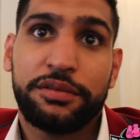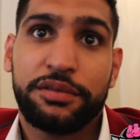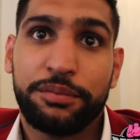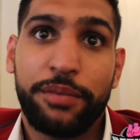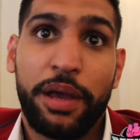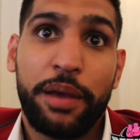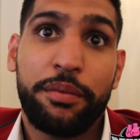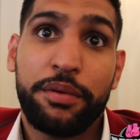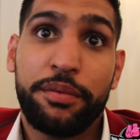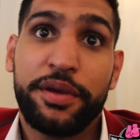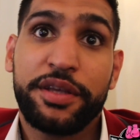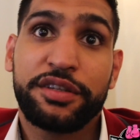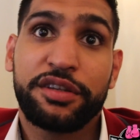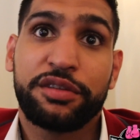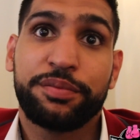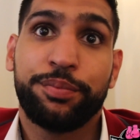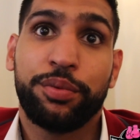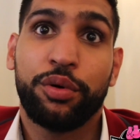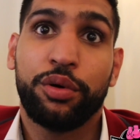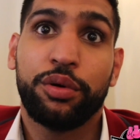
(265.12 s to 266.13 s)
MMA is a
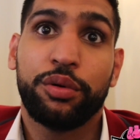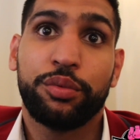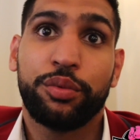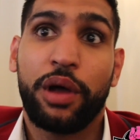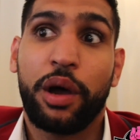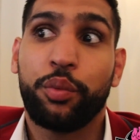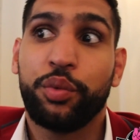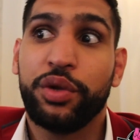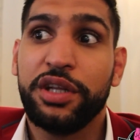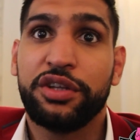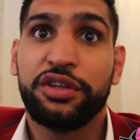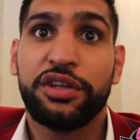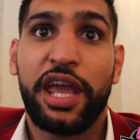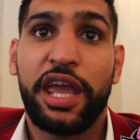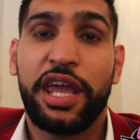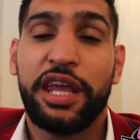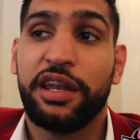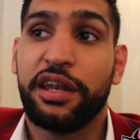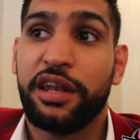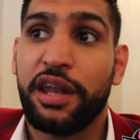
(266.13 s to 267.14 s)
sport that we need to
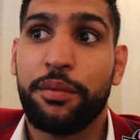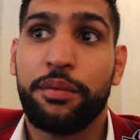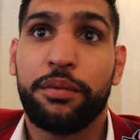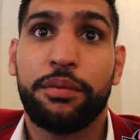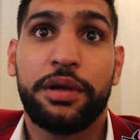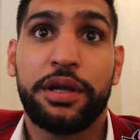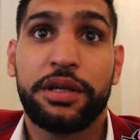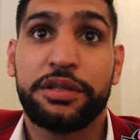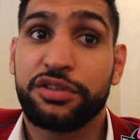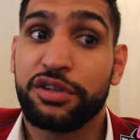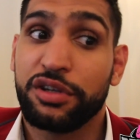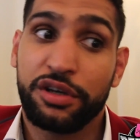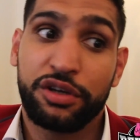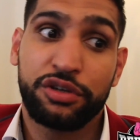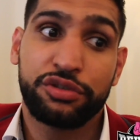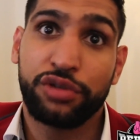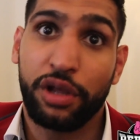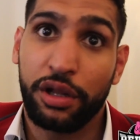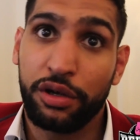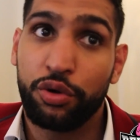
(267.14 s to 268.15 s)
get in, and MMA is going to
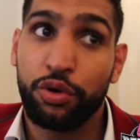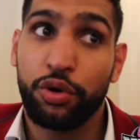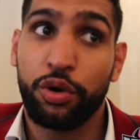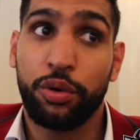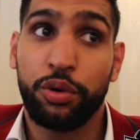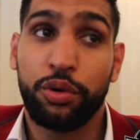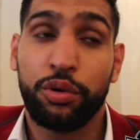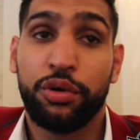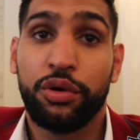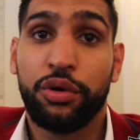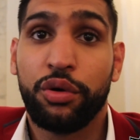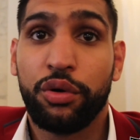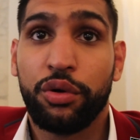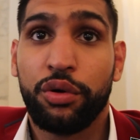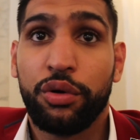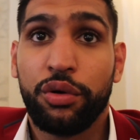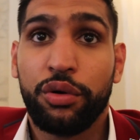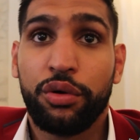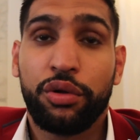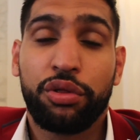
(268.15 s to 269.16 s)
then go
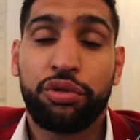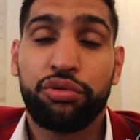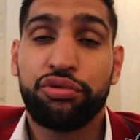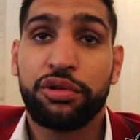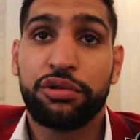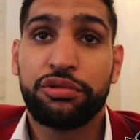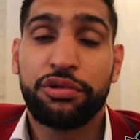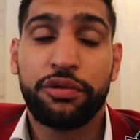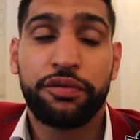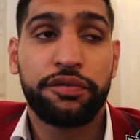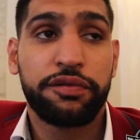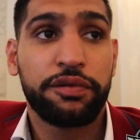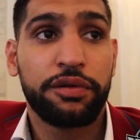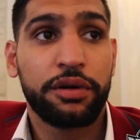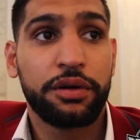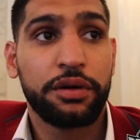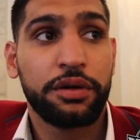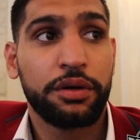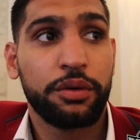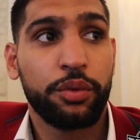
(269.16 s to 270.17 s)
through the roof.
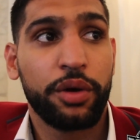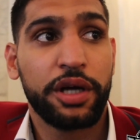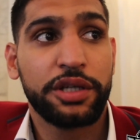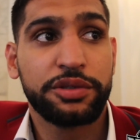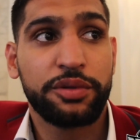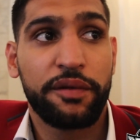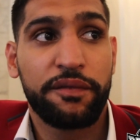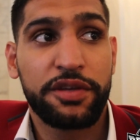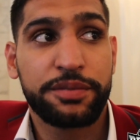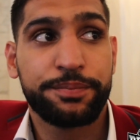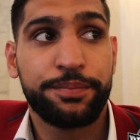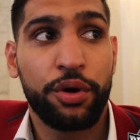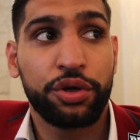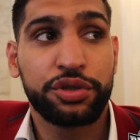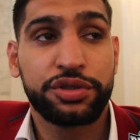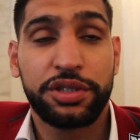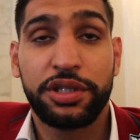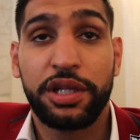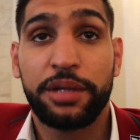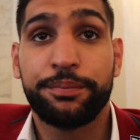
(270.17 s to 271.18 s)
Whereas if it's
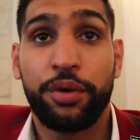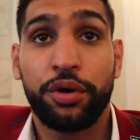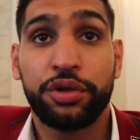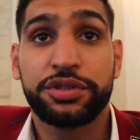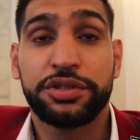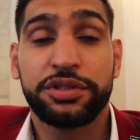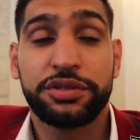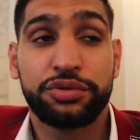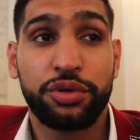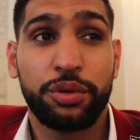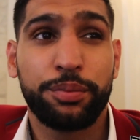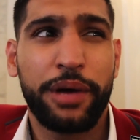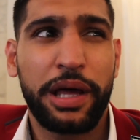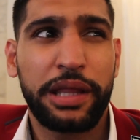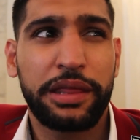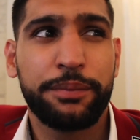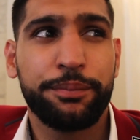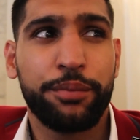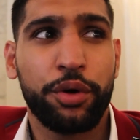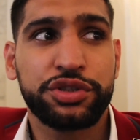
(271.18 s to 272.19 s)
boxing, then boxing, so
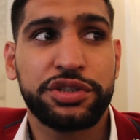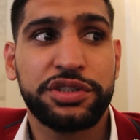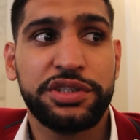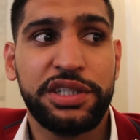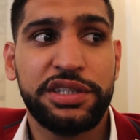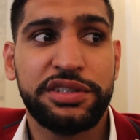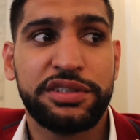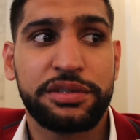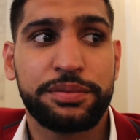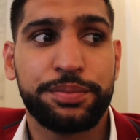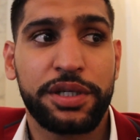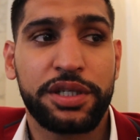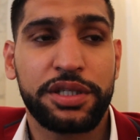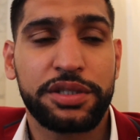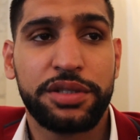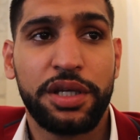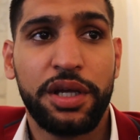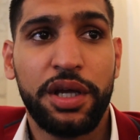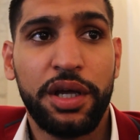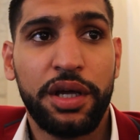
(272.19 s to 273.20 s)
I think boxing needs this,
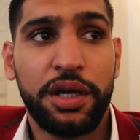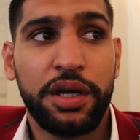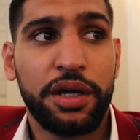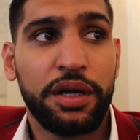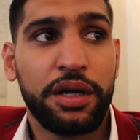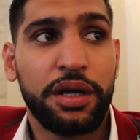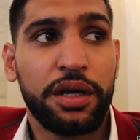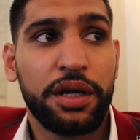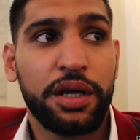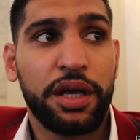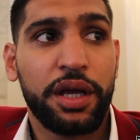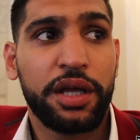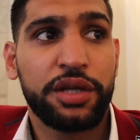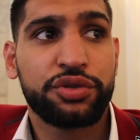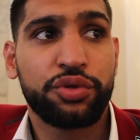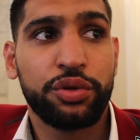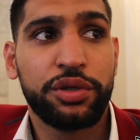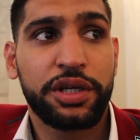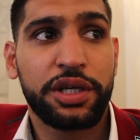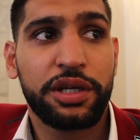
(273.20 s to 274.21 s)
because
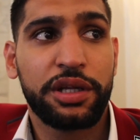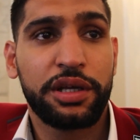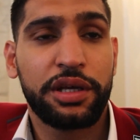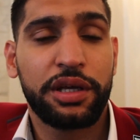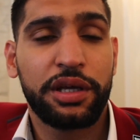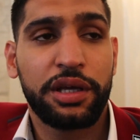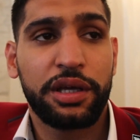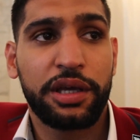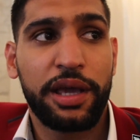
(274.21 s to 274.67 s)
it's only going to